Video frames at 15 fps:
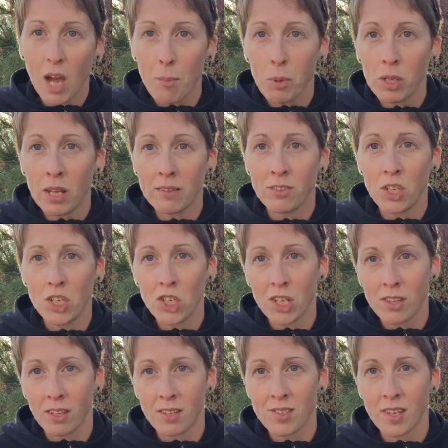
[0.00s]
couple
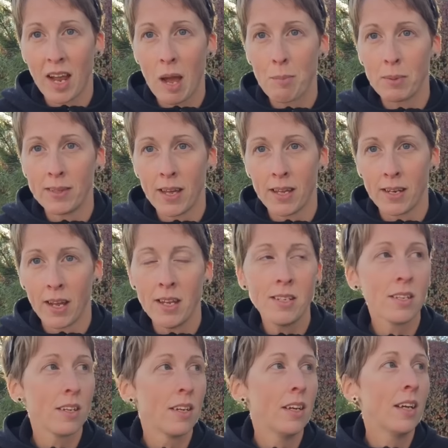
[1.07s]
life-changing things that happened that
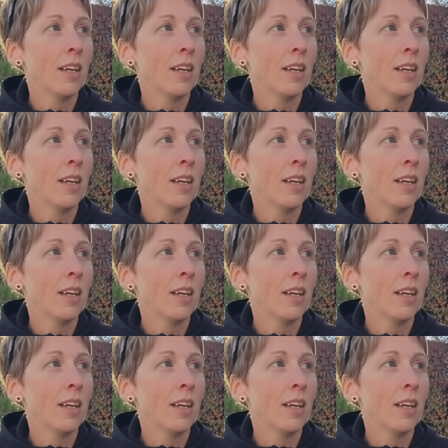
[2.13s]
night.